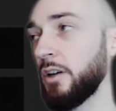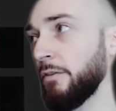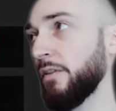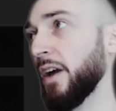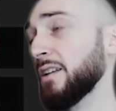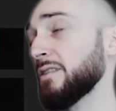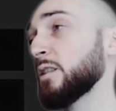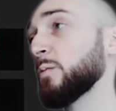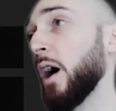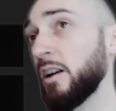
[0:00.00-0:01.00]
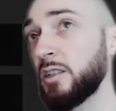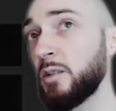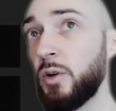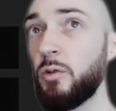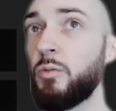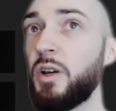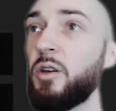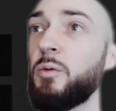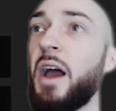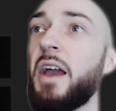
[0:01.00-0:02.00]
fast as possible with the
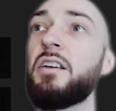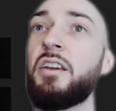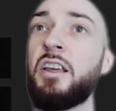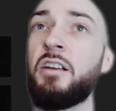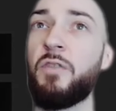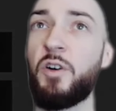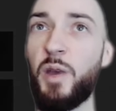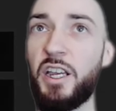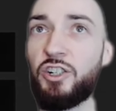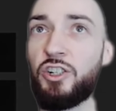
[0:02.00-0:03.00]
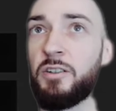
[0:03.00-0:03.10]
right information.